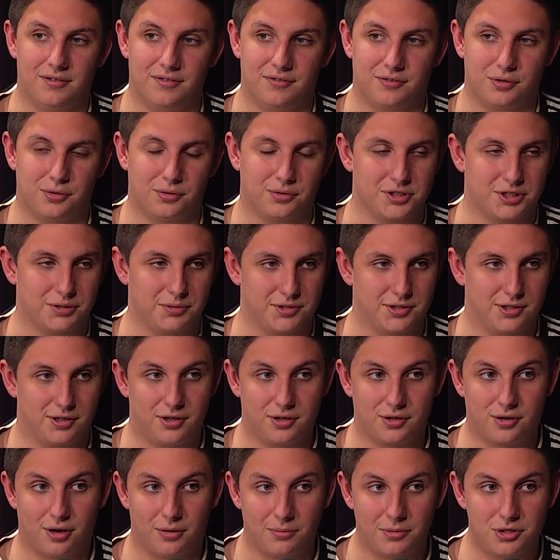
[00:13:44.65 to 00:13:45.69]
of course, there was a lot
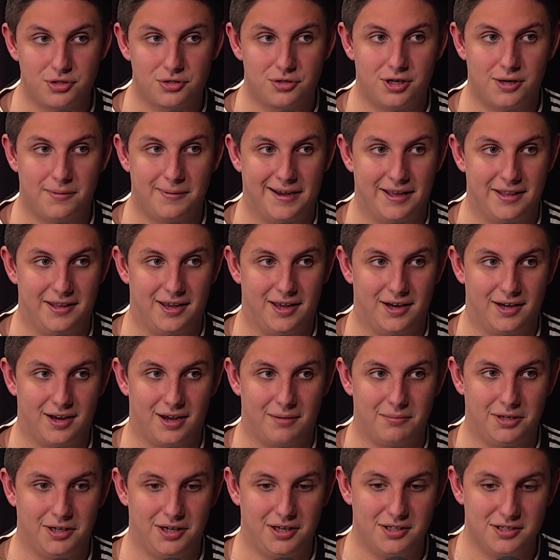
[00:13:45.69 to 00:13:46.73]
of commentary about that
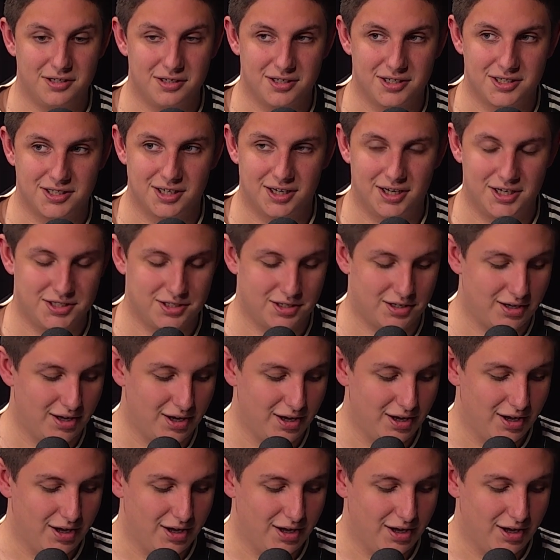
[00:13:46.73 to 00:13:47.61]
coming into the season,